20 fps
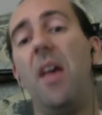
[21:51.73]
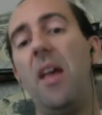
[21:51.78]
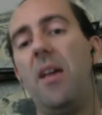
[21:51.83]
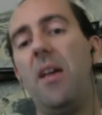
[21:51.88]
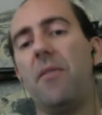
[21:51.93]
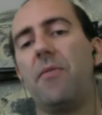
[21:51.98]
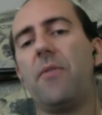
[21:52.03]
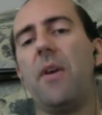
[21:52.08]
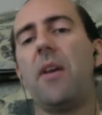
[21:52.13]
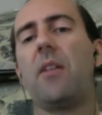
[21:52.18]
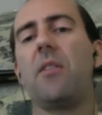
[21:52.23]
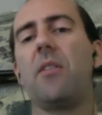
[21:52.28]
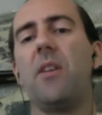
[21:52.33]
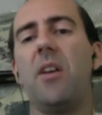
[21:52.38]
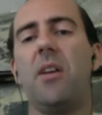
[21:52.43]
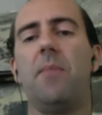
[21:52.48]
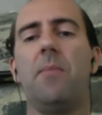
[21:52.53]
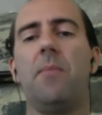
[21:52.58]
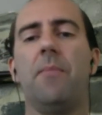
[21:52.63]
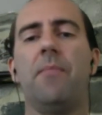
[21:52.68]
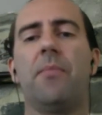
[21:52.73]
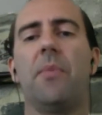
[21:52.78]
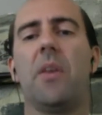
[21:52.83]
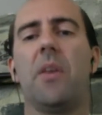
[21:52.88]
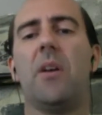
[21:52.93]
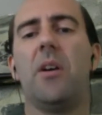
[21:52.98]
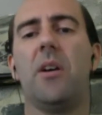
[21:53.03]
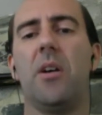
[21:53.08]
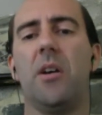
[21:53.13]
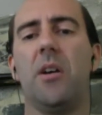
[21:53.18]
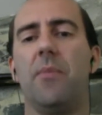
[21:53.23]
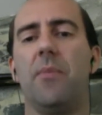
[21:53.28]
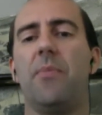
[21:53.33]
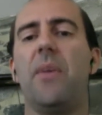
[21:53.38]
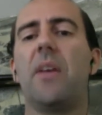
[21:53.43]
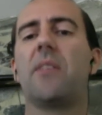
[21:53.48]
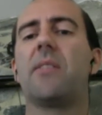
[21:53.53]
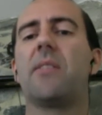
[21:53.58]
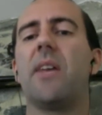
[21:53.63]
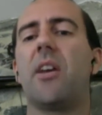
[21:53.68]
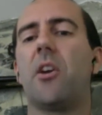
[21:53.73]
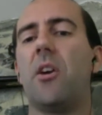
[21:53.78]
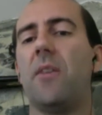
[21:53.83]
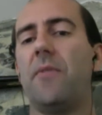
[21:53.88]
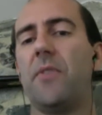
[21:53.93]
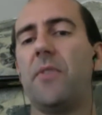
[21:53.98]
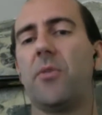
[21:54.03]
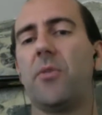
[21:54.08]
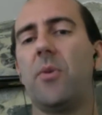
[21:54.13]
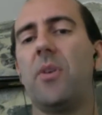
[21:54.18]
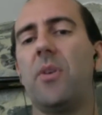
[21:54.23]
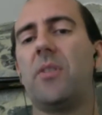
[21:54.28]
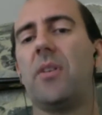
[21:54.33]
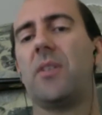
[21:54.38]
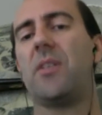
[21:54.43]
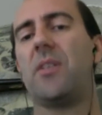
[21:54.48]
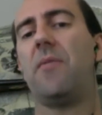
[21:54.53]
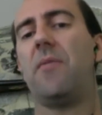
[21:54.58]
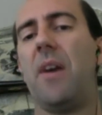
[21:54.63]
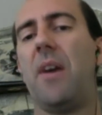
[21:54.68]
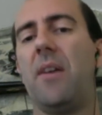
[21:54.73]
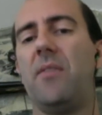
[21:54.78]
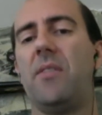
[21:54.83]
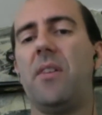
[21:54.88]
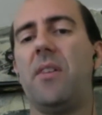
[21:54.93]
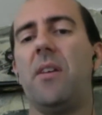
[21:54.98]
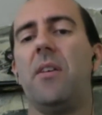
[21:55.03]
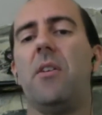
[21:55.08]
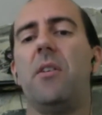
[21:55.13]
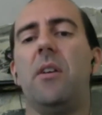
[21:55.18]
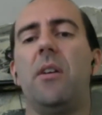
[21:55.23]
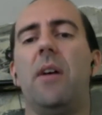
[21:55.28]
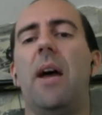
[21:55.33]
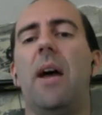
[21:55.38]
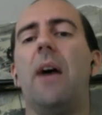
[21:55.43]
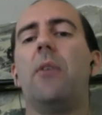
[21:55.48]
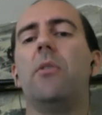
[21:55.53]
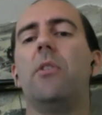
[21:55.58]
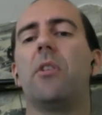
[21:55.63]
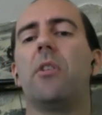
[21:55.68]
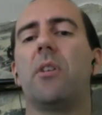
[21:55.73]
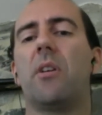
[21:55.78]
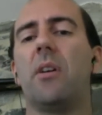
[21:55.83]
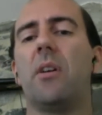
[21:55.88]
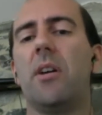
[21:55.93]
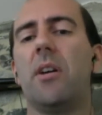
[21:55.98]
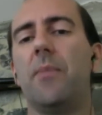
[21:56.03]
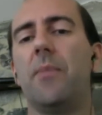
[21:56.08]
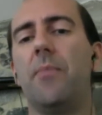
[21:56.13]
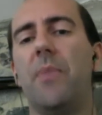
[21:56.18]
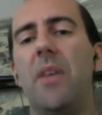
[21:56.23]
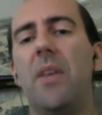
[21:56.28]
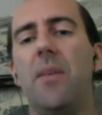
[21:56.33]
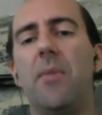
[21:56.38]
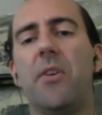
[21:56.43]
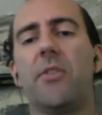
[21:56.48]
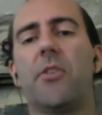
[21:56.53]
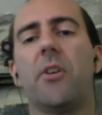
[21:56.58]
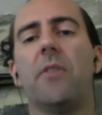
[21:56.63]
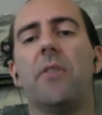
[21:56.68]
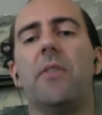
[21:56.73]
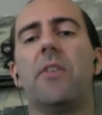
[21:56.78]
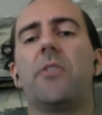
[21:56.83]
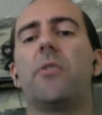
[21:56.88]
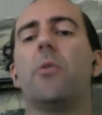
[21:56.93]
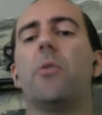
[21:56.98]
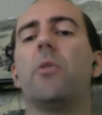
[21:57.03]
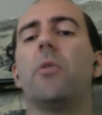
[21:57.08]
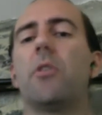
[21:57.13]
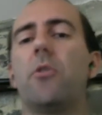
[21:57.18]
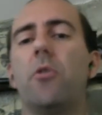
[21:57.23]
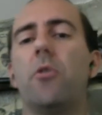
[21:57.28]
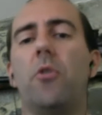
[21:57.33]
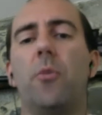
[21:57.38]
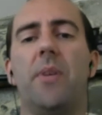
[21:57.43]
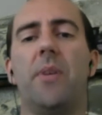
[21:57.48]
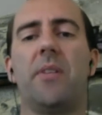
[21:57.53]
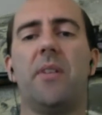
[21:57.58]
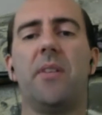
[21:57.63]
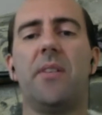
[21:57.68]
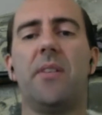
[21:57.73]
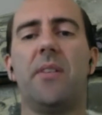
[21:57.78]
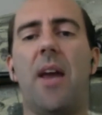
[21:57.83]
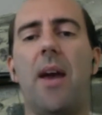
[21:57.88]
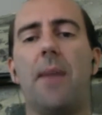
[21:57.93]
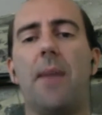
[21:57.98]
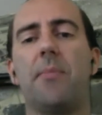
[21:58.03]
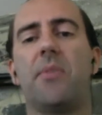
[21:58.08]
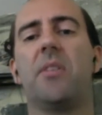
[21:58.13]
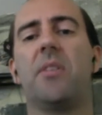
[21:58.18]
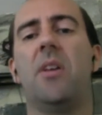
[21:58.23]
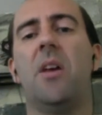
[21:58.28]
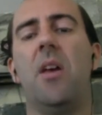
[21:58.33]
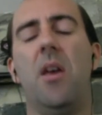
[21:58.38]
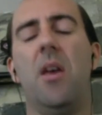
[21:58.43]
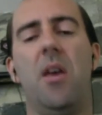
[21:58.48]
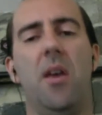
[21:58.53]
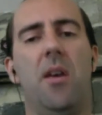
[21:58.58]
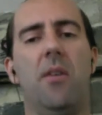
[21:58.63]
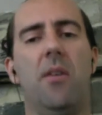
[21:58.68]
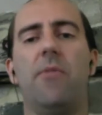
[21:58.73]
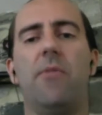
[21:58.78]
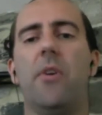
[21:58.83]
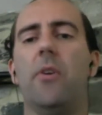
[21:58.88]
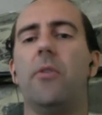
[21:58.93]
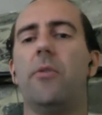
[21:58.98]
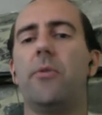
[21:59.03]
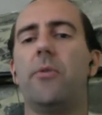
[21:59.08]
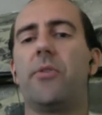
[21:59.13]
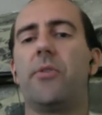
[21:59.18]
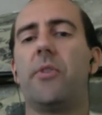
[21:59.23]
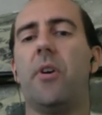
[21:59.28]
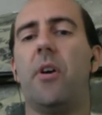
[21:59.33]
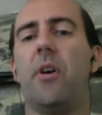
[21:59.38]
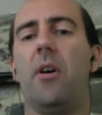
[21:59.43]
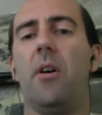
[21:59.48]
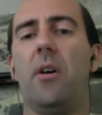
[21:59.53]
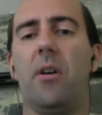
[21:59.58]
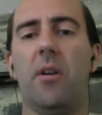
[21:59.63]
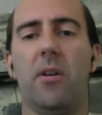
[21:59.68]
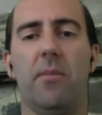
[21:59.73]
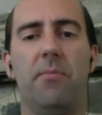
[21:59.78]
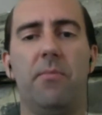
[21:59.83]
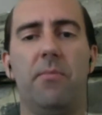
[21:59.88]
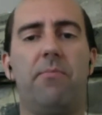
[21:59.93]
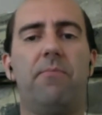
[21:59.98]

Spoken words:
And frankly, things like Office 365's Outlook email service or Google Business Apps, those are,